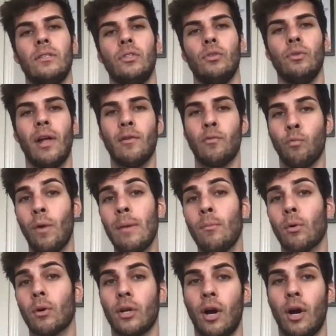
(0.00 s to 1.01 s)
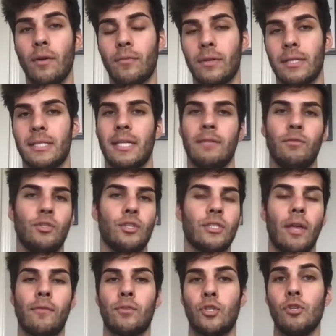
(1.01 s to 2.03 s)
you'll have way more confidence than if you
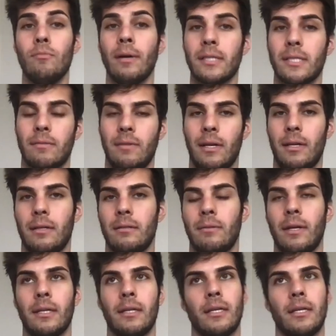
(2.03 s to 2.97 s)
just have two months of data, right?